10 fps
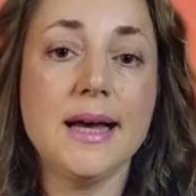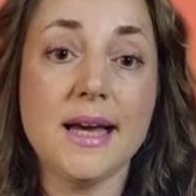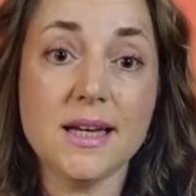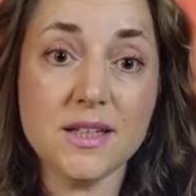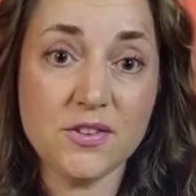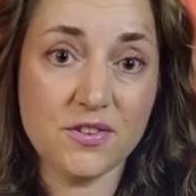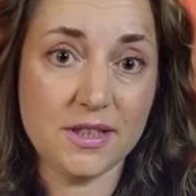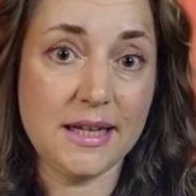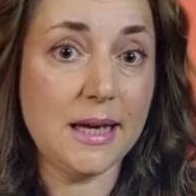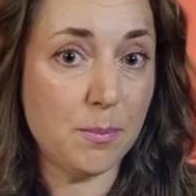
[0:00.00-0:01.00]

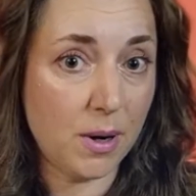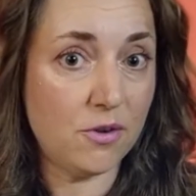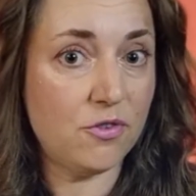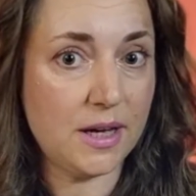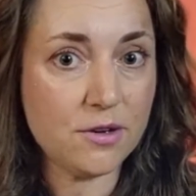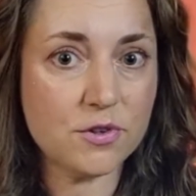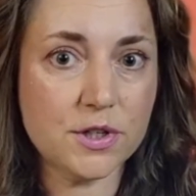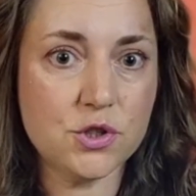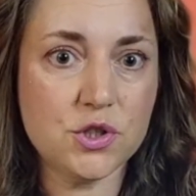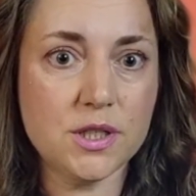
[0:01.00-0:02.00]
Anything above
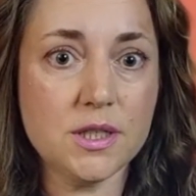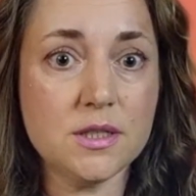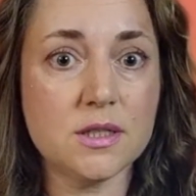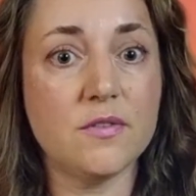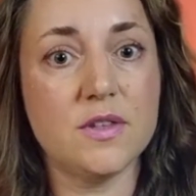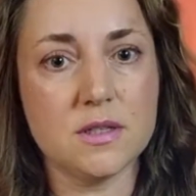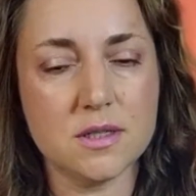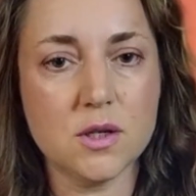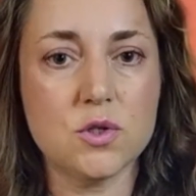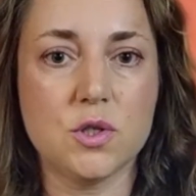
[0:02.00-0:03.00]
average is the
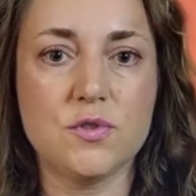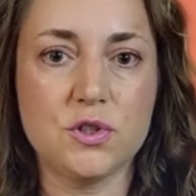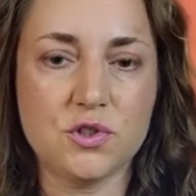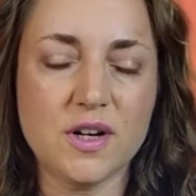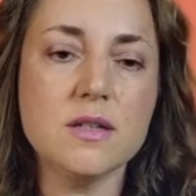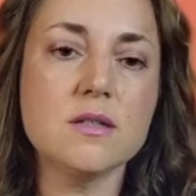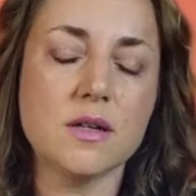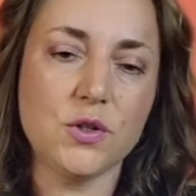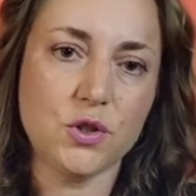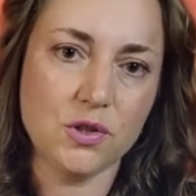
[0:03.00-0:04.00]
source of stress
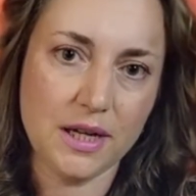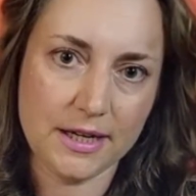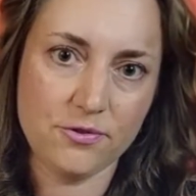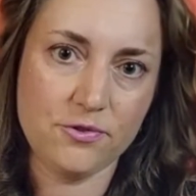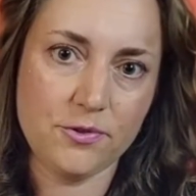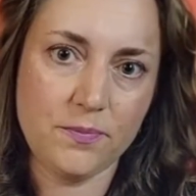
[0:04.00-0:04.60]
in your life.